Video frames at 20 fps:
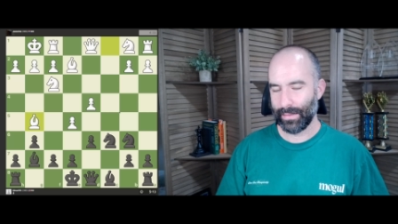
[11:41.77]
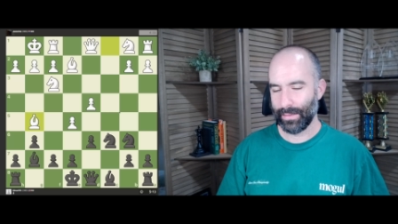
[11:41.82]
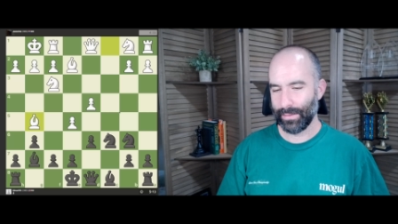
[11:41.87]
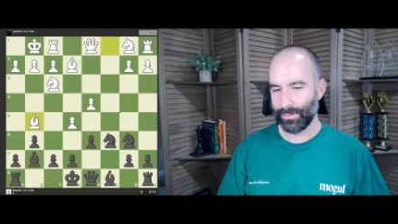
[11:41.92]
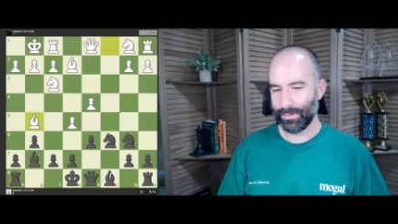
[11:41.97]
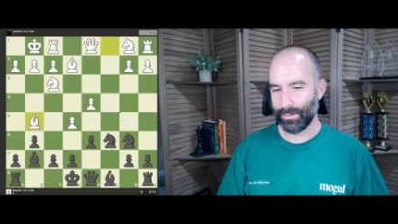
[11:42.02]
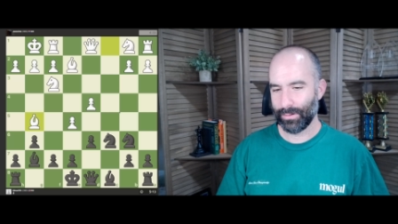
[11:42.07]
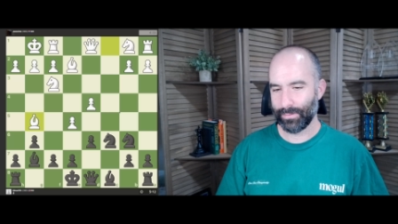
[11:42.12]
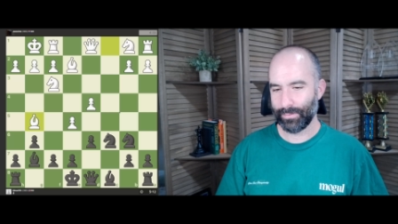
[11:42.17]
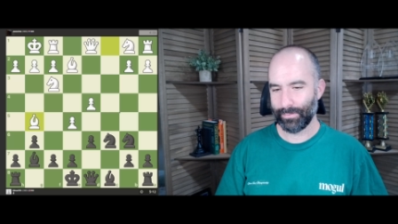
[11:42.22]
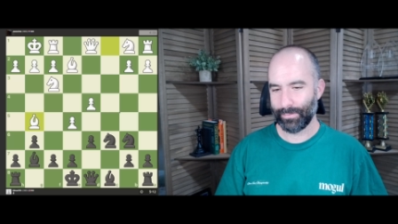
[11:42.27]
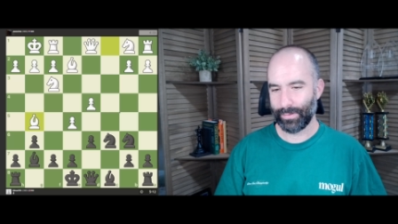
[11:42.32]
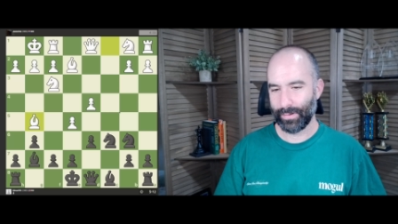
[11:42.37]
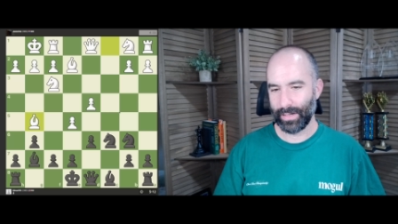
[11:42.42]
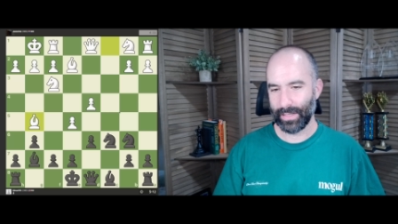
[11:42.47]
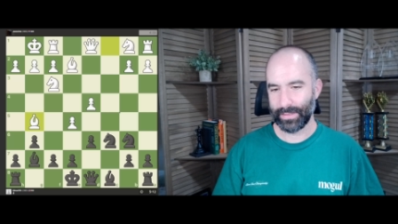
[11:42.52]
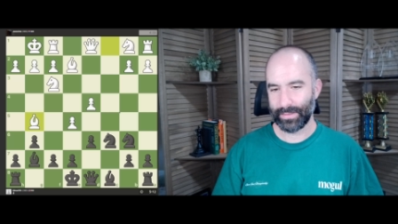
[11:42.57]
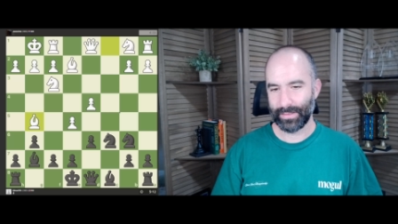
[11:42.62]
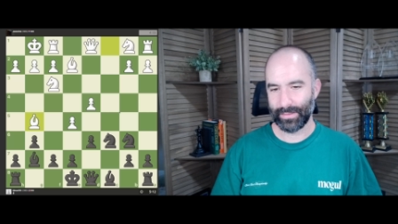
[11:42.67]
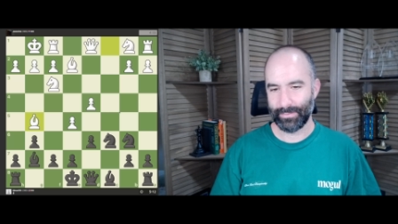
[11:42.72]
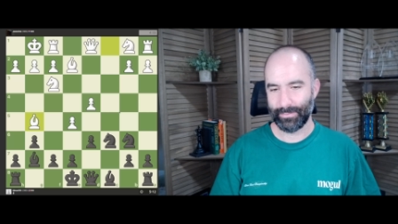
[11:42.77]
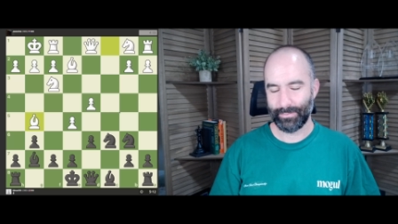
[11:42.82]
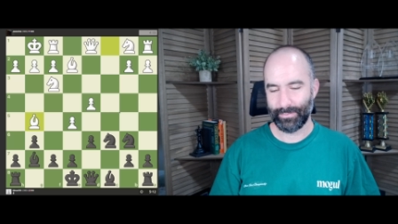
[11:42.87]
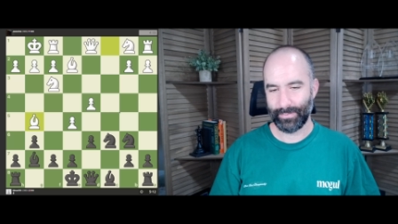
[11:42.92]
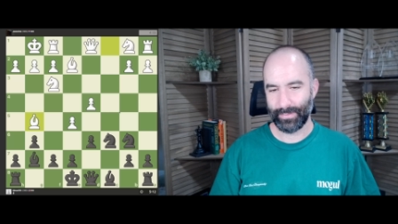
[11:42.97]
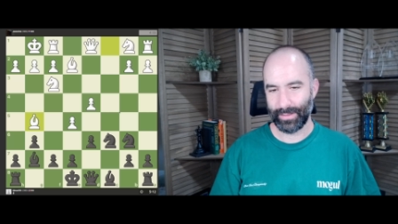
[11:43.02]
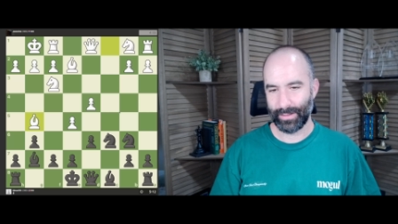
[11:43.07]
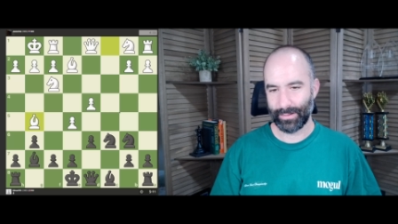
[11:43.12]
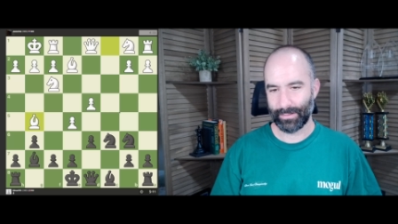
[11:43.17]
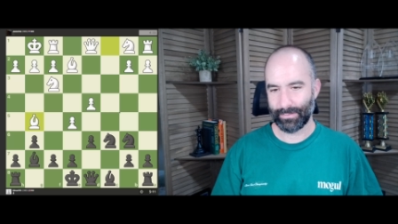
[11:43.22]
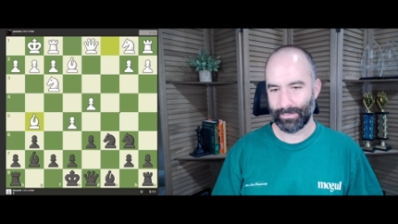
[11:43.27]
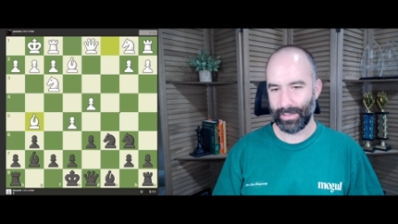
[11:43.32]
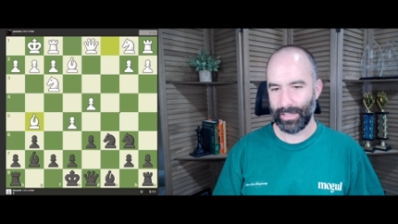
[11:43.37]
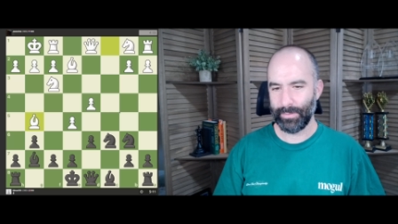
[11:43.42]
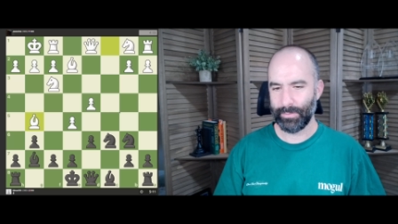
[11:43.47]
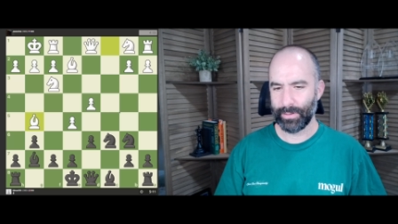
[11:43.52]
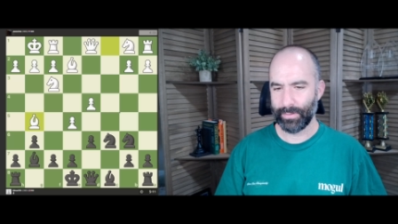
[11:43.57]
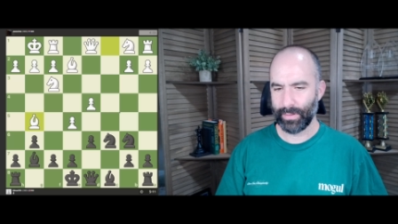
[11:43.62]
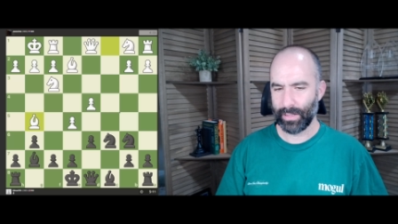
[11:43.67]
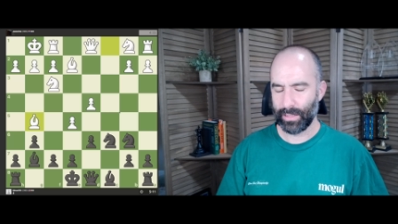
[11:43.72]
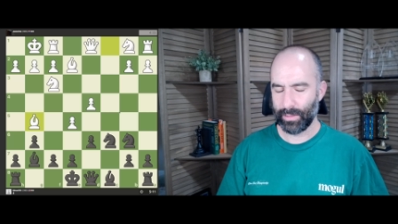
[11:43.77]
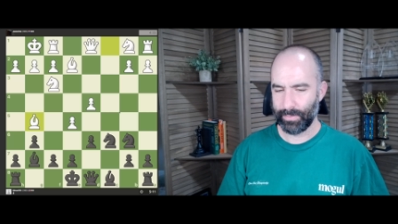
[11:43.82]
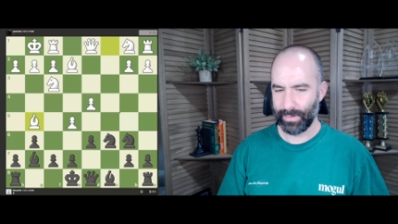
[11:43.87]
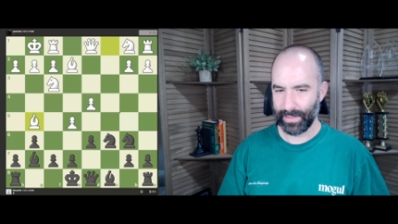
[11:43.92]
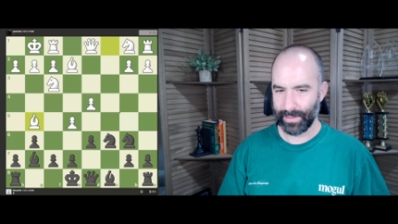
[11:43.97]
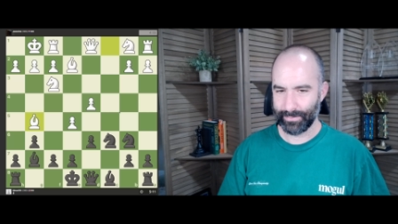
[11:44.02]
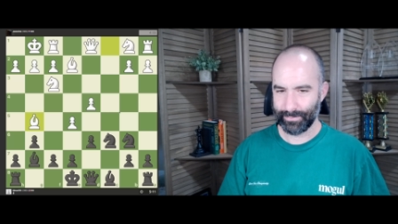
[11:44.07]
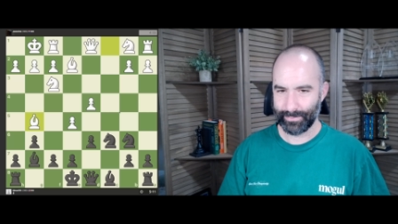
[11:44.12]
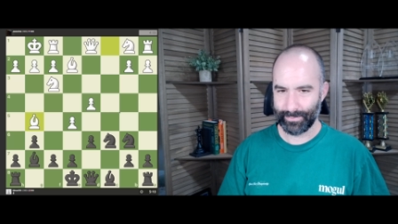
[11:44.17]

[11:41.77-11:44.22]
So don't forget to keep developing,